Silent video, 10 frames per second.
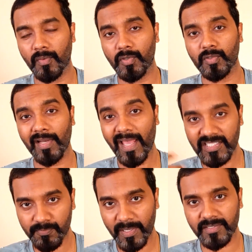what do you call
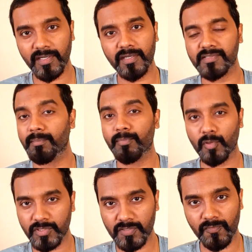expected some
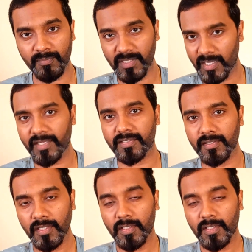project from the client.